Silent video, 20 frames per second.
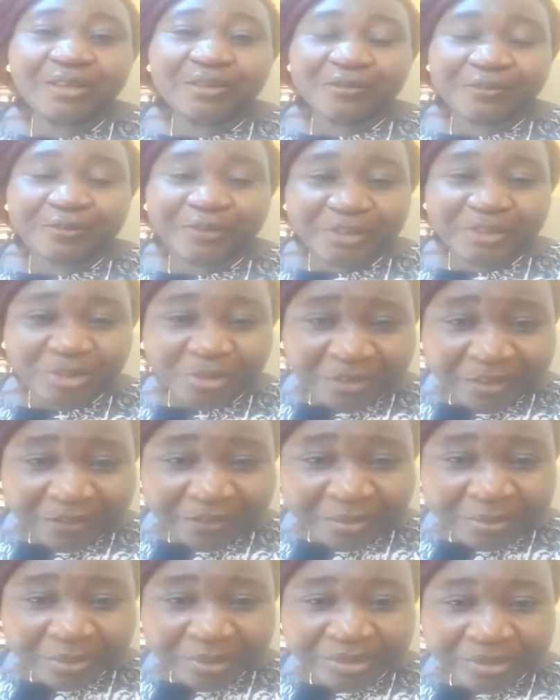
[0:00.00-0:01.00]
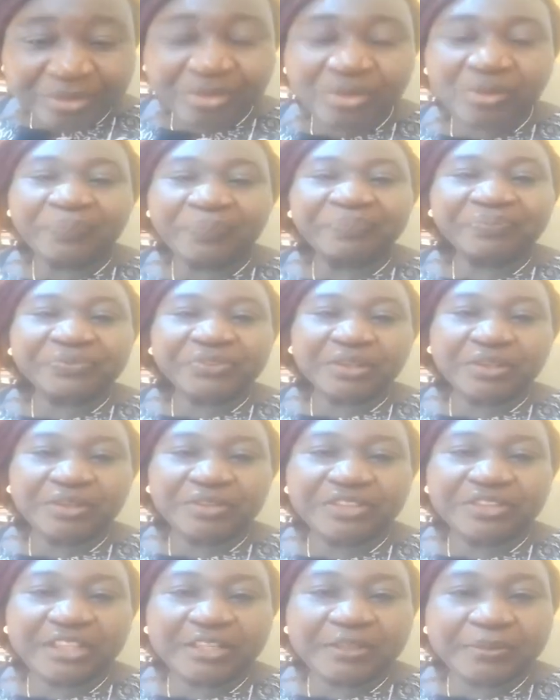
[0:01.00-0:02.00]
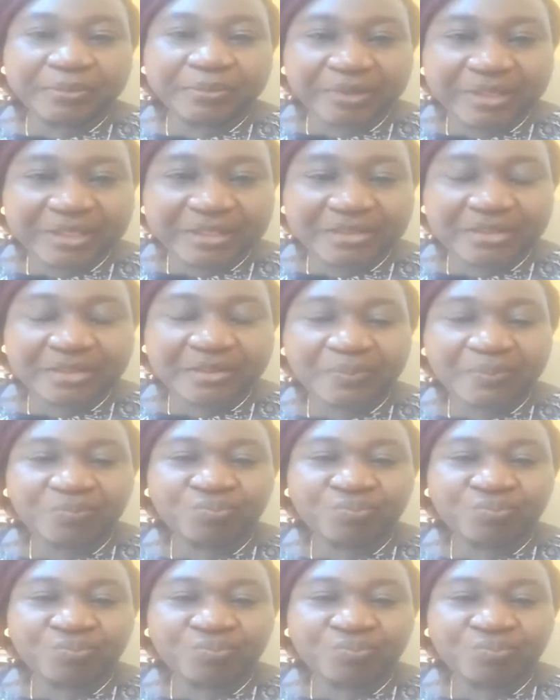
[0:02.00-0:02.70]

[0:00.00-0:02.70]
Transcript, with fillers: first of every month you celebrate,